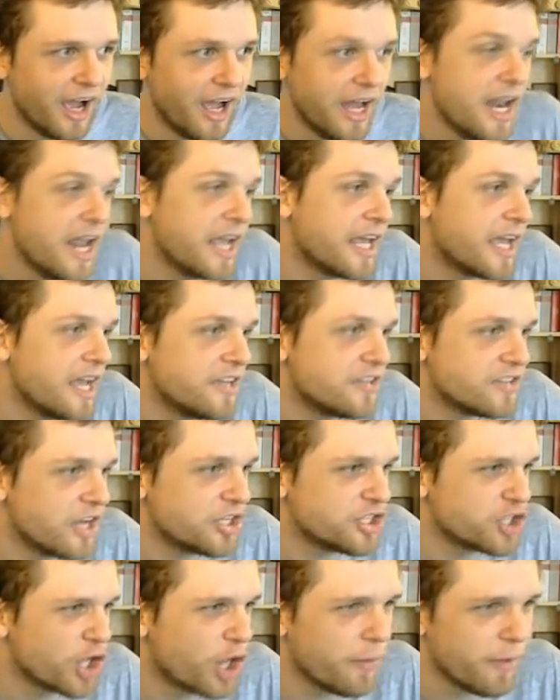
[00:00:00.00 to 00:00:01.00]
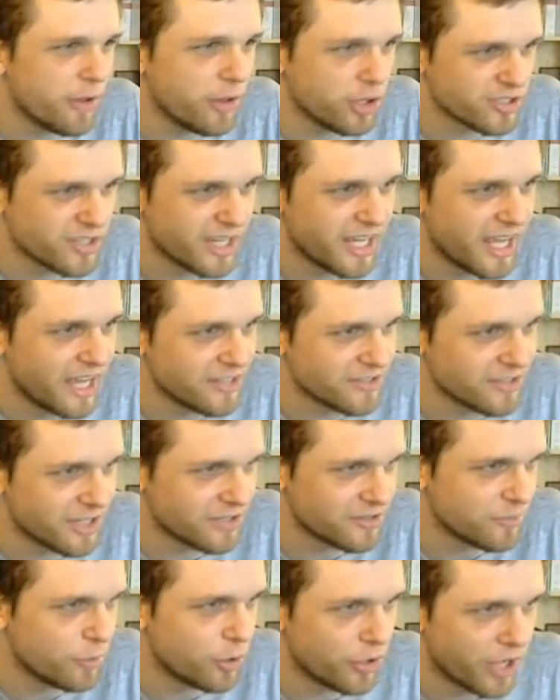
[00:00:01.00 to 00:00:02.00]
in any case, Sharma looks like he has
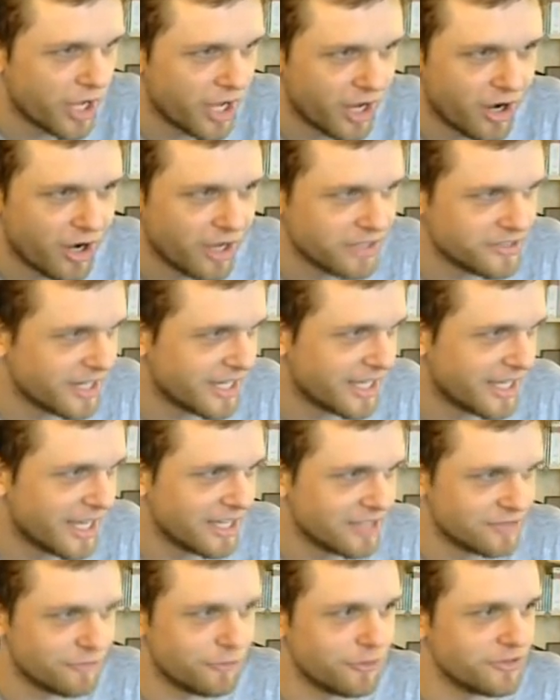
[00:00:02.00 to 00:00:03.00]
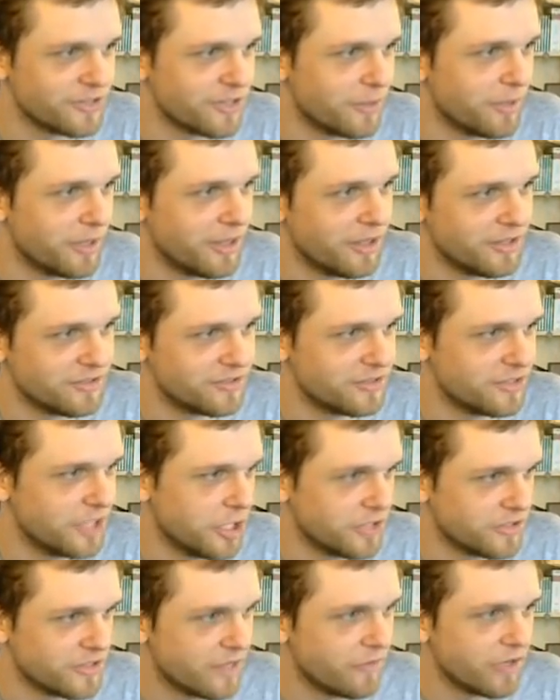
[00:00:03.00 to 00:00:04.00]
some okay odds, I guess, for somebody that's
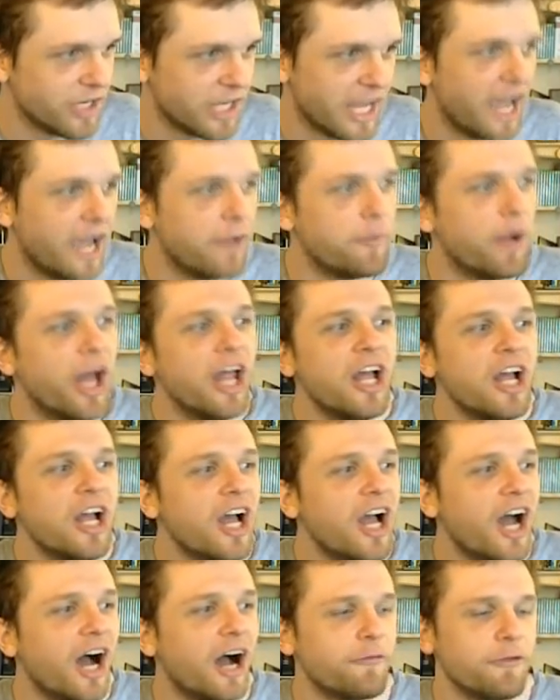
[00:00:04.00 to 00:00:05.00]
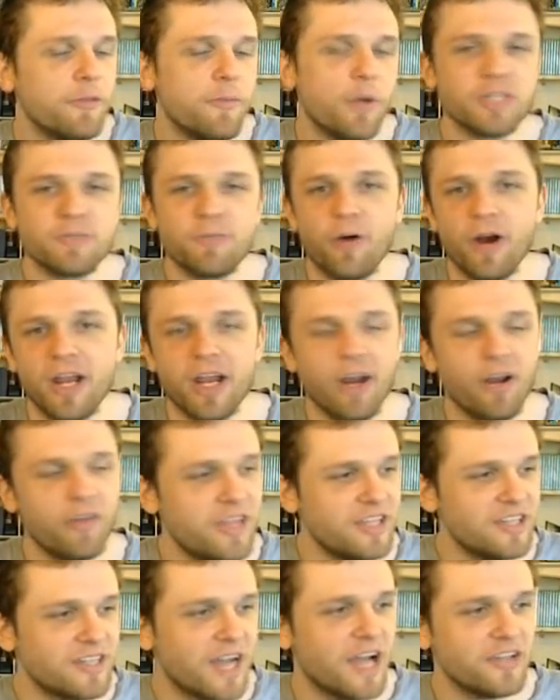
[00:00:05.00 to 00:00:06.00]
7K. But for the most part here,
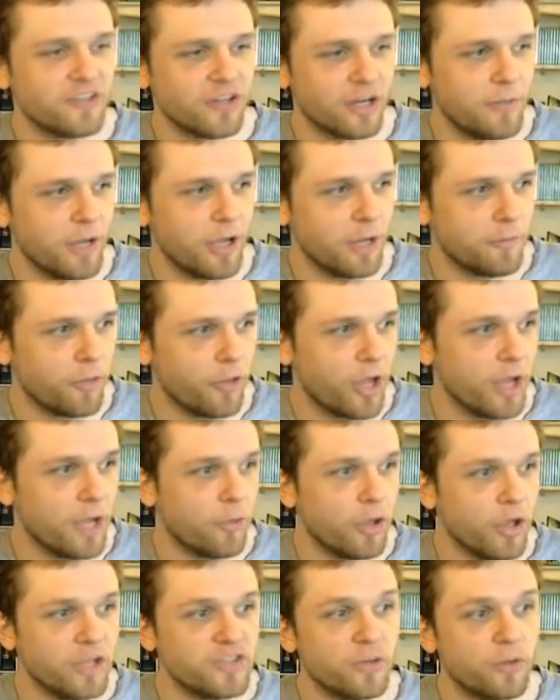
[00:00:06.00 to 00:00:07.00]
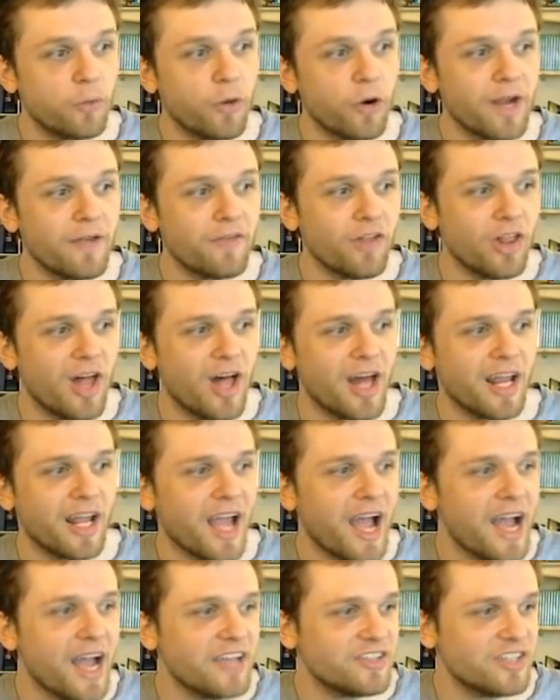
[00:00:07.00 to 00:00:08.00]
these guys are going to be unplayable. And so we're going to have a lot of
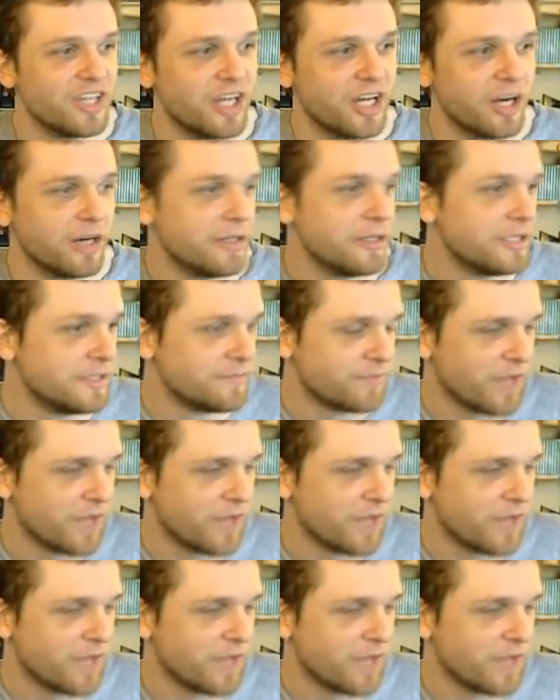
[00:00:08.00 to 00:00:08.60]
guys here